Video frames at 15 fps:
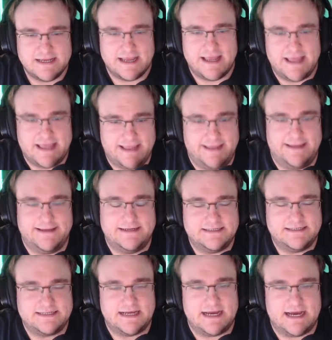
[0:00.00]
And
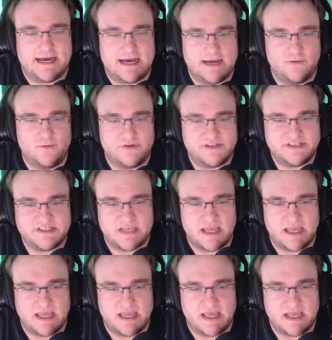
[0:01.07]
I will say